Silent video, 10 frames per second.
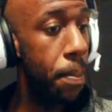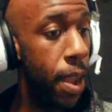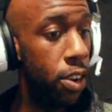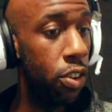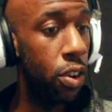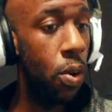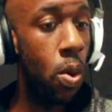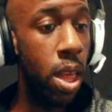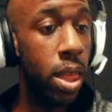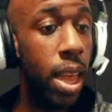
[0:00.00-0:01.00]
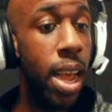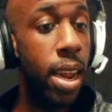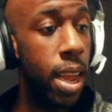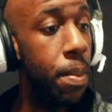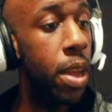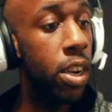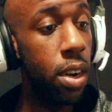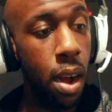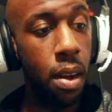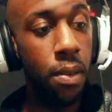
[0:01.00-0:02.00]
picture with an image
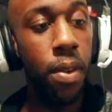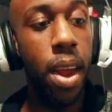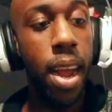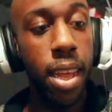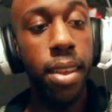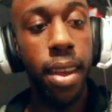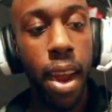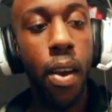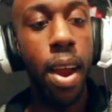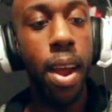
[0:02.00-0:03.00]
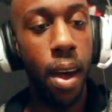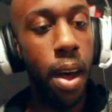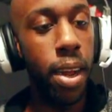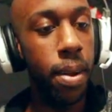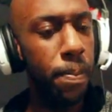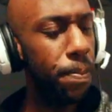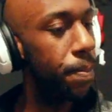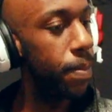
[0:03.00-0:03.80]
of this area on it.